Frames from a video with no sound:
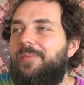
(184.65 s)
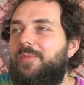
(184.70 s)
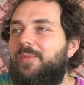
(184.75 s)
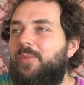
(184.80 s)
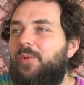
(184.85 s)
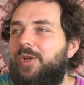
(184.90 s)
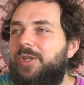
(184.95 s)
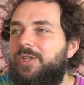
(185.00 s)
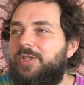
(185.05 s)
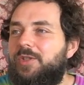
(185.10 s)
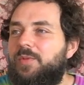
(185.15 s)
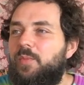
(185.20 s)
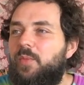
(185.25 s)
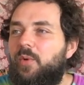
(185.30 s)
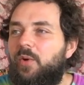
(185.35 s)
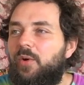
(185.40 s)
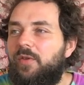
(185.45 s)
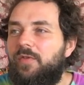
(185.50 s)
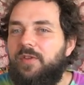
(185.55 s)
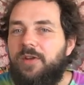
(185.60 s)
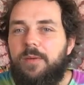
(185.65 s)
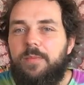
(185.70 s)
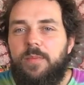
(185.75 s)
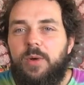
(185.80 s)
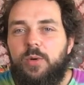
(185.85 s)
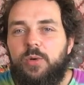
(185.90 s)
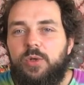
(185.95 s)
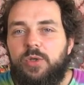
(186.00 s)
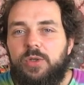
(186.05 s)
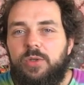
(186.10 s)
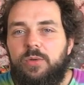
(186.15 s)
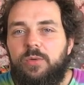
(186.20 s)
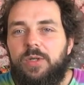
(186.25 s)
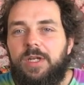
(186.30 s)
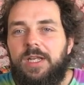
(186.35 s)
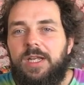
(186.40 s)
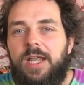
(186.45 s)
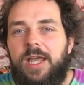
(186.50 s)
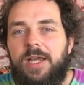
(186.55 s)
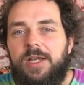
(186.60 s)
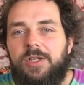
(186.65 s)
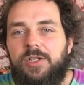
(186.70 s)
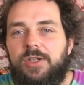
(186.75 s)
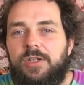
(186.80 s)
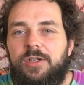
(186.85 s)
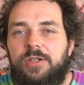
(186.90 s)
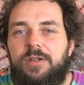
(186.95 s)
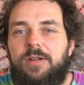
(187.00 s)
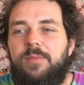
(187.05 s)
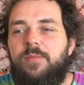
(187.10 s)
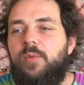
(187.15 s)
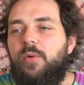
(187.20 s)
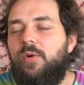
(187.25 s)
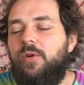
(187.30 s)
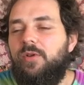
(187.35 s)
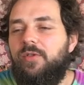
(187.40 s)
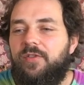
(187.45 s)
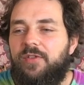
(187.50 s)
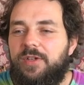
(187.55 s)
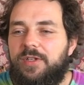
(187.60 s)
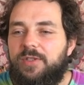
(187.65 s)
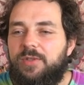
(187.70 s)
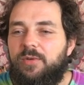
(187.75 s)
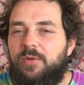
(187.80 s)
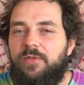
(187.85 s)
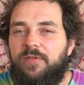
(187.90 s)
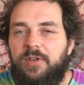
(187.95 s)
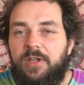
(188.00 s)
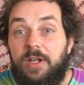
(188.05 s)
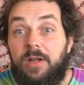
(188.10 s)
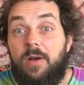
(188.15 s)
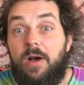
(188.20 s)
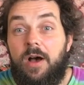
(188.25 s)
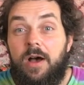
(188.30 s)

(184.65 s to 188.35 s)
which is more of an emotional connection and more of a sort of, you know,